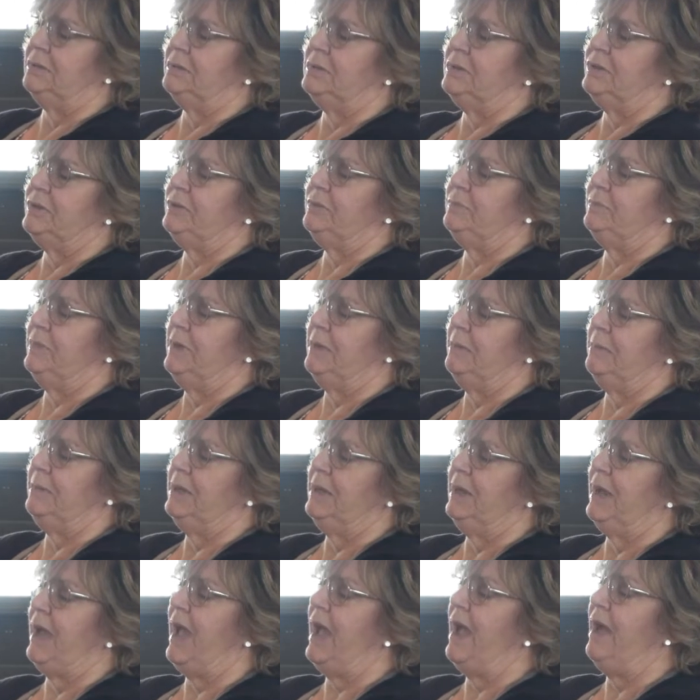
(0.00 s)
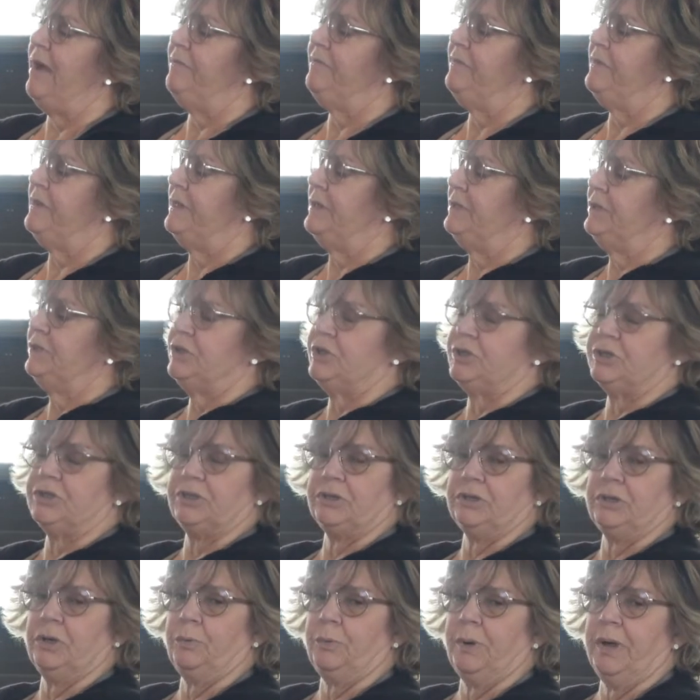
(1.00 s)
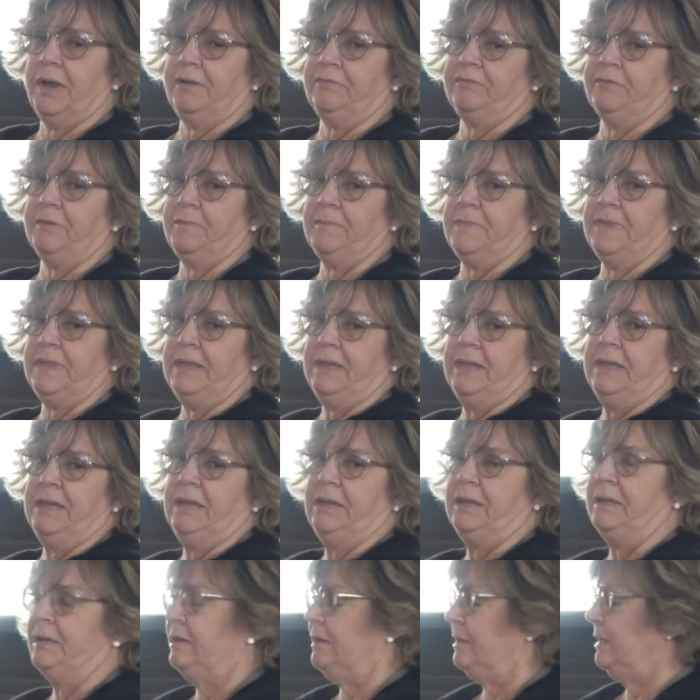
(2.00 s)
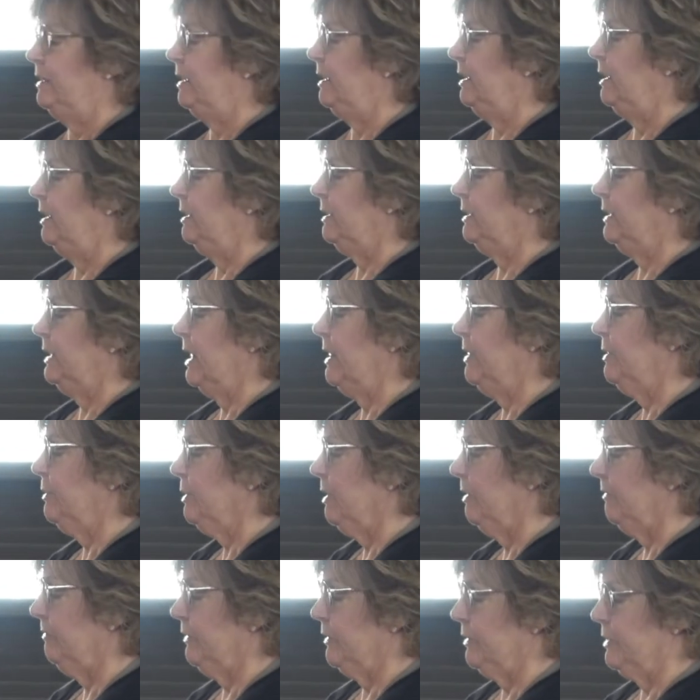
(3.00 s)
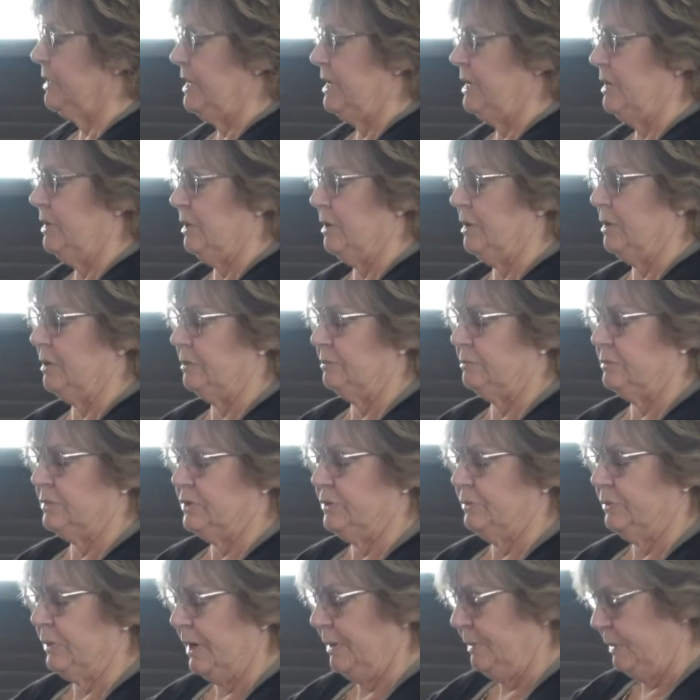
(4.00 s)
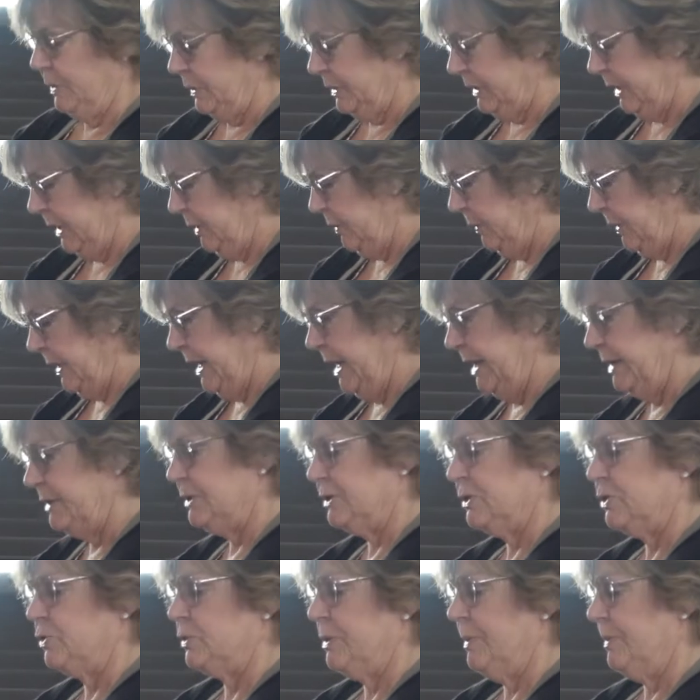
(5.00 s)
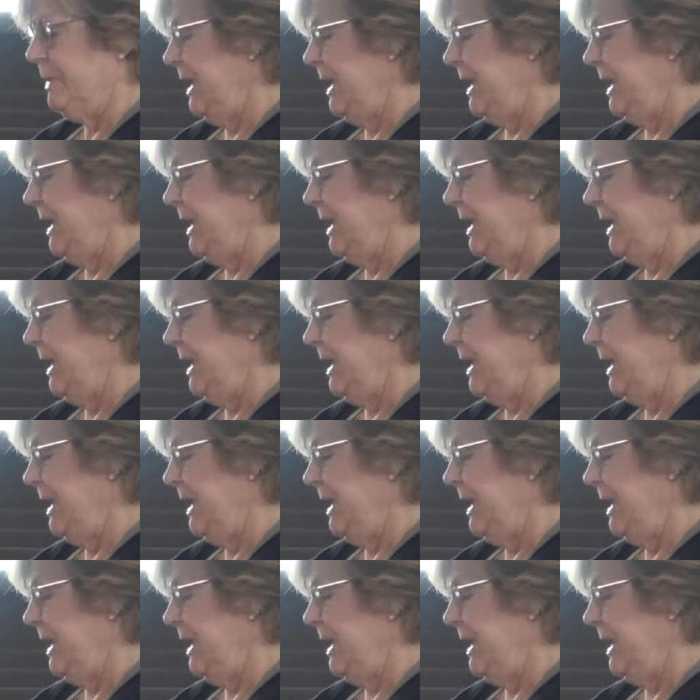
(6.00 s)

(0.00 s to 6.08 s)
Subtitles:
to maybe a ½ inch away from the leather of her ear. So I'm going to go ahead and trim